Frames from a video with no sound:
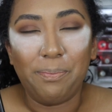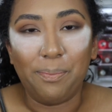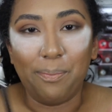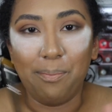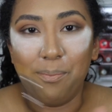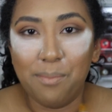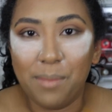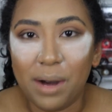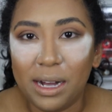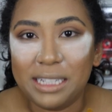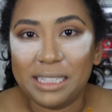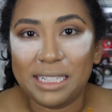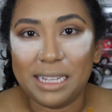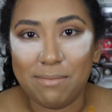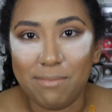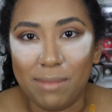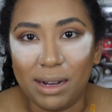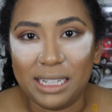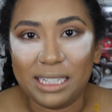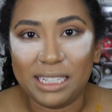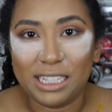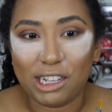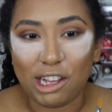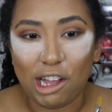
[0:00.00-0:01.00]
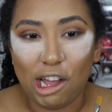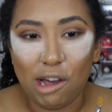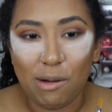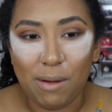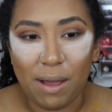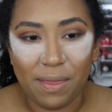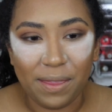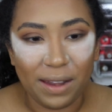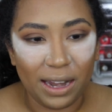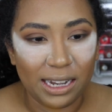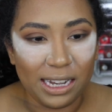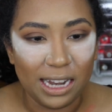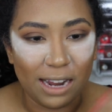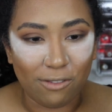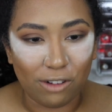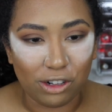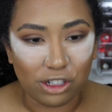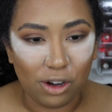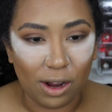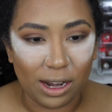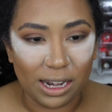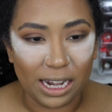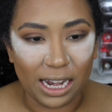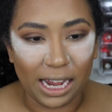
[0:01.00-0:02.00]
months and months ago, and then I never
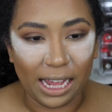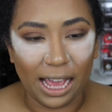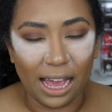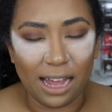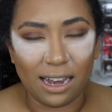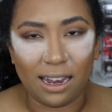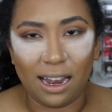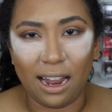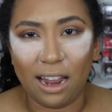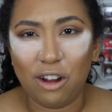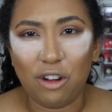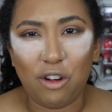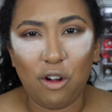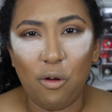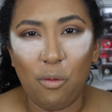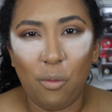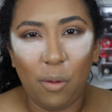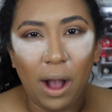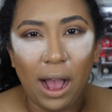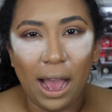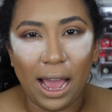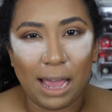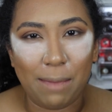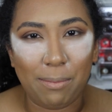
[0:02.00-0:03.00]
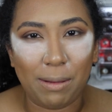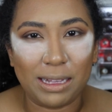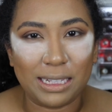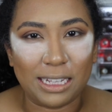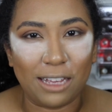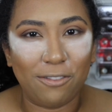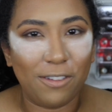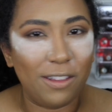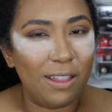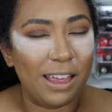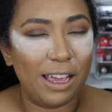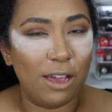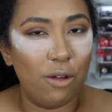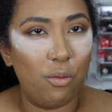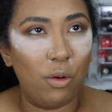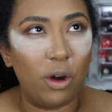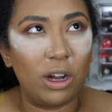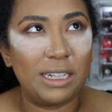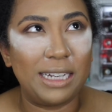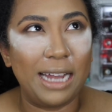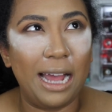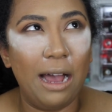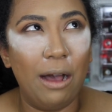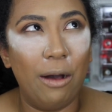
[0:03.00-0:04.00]
tried it again, and I don't know why, because I feel like it
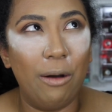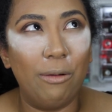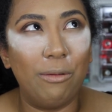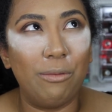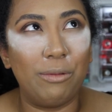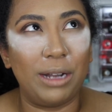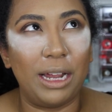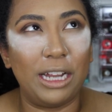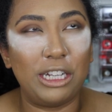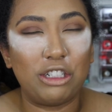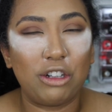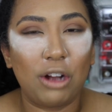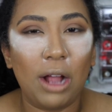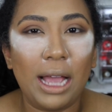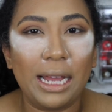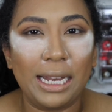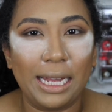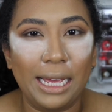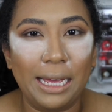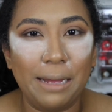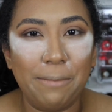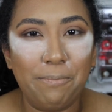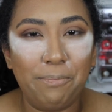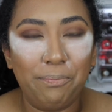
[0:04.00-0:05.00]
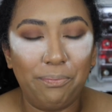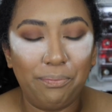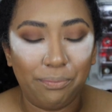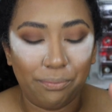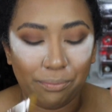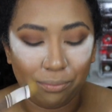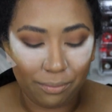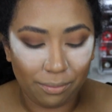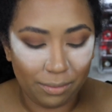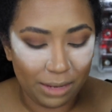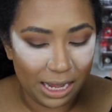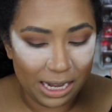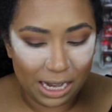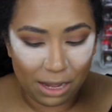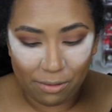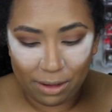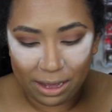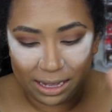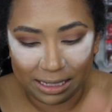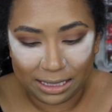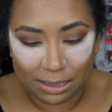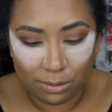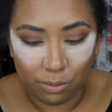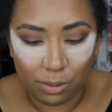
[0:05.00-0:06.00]
worked out when I tried it.
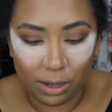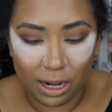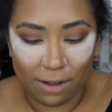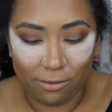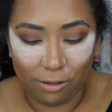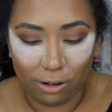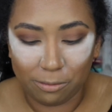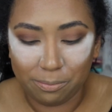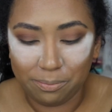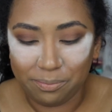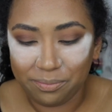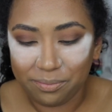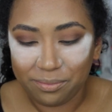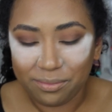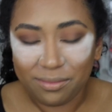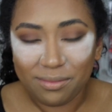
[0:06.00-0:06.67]
Anyways, whatever.